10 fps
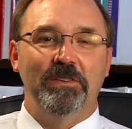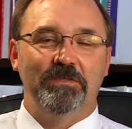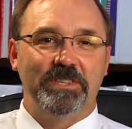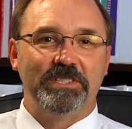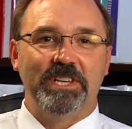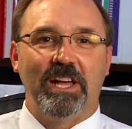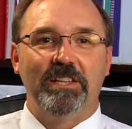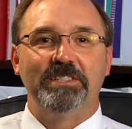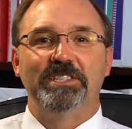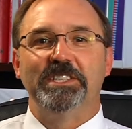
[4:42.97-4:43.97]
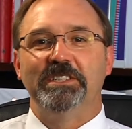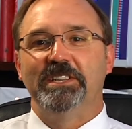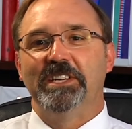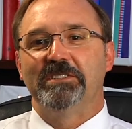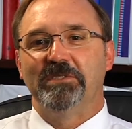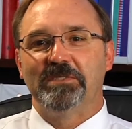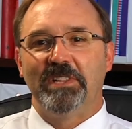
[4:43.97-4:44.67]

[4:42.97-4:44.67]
physiology, take those